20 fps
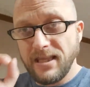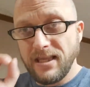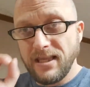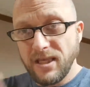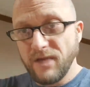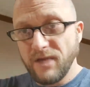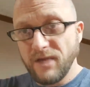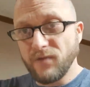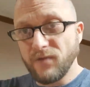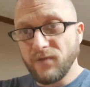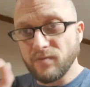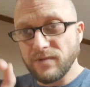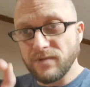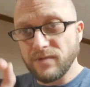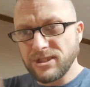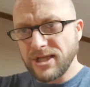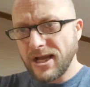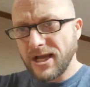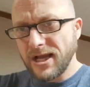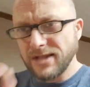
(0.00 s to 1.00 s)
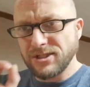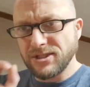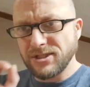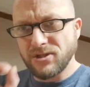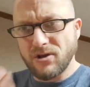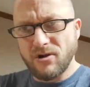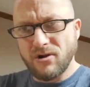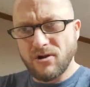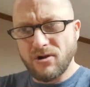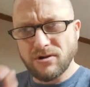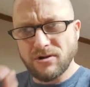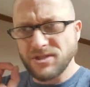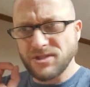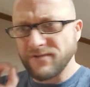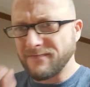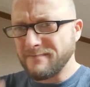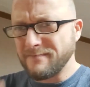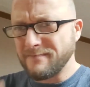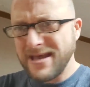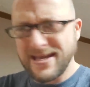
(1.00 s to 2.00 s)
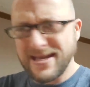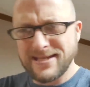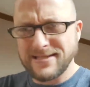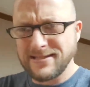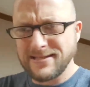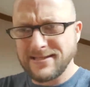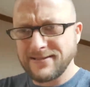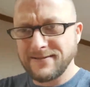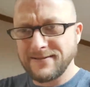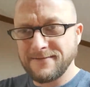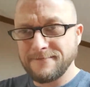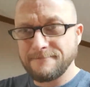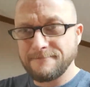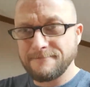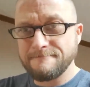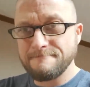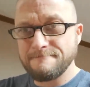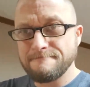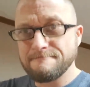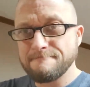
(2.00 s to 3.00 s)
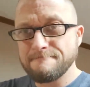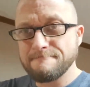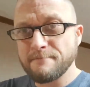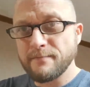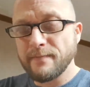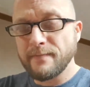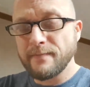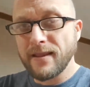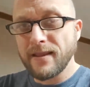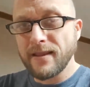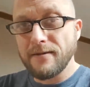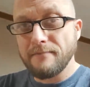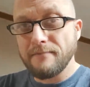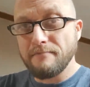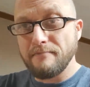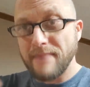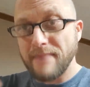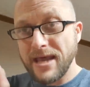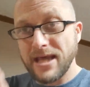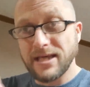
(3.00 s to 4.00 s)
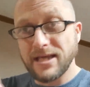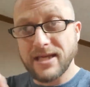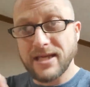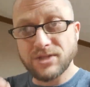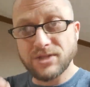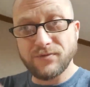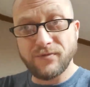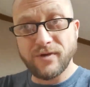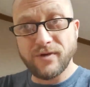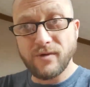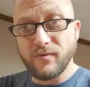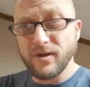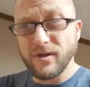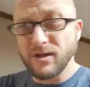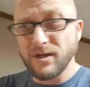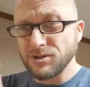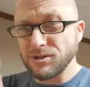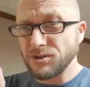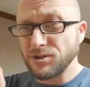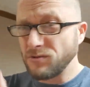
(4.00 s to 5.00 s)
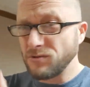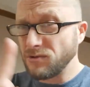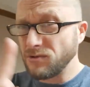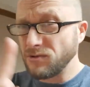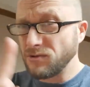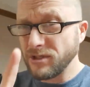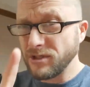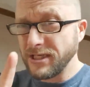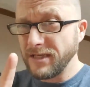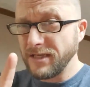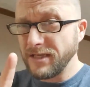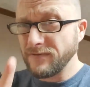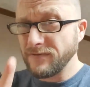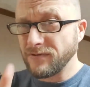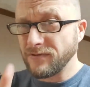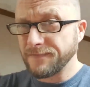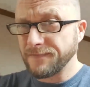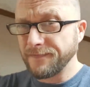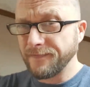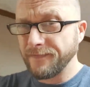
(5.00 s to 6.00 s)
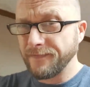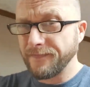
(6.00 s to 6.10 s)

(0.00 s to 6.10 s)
Evil resides in the hearts of men. Man has free will to do good and evil.